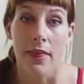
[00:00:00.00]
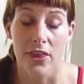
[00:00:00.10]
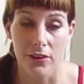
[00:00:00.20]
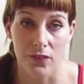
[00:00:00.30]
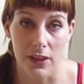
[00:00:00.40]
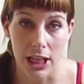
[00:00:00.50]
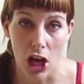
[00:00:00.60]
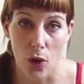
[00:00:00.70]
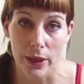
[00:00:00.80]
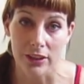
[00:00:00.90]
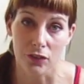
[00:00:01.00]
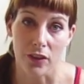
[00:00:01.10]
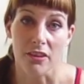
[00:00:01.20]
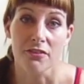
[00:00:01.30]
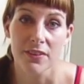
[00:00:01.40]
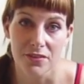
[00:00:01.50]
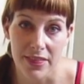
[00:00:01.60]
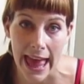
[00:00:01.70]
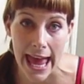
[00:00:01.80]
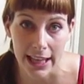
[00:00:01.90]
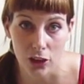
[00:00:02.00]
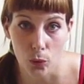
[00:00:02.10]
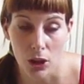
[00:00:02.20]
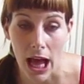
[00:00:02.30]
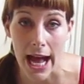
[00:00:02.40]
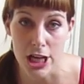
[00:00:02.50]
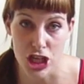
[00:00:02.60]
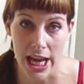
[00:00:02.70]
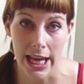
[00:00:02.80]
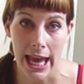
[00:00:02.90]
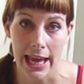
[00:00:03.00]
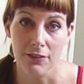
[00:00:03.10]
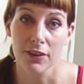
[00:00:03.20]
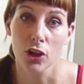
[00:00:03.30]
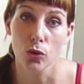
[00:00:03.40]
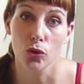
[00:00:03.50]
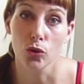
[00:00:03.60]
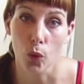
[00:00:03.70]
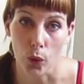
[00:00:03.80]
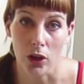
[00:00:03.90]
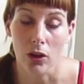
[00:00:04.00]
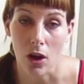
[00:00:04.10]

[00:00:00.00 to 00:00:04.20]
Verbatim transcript: This video is for the 5th annual IJA video tutorial